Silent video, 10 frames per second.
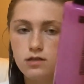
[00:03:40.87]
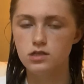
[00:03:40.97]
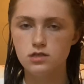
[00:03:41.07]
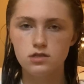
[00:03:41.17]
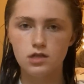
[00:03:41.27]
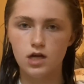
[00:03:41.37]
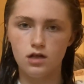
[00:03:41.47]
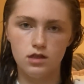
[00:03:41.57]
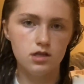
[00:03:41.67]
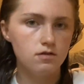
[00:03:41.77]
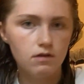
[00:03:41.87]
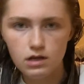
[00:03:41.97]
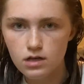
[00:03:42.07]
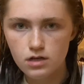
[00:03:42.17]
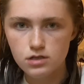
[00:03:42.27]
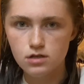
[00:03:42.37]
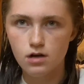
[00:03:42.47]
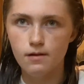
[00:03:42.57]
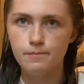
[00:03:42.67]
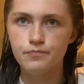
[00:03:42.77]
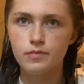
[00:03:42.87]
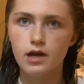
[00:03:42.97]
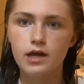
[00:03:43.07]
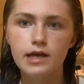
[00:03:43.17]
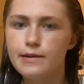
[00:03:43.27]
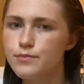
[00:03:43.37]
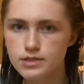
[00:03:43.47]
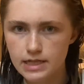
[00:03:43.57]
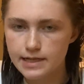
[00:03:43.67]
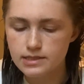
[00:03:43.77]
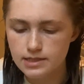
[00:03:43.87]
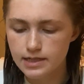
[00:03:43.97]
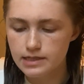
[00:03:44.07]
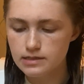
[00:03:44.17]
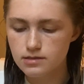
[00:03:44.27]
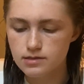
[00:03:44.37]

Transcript: This is like a leave-in conditioner, heat protectant,